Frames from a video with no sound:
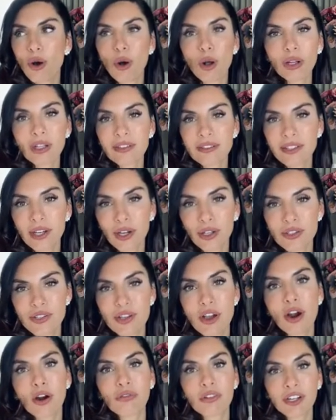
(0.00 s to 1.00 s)
all
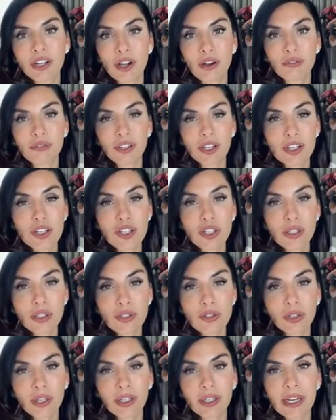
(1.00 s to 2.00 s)
adults are recovering
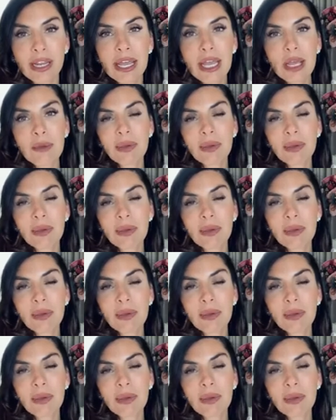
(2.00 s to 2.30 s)
children,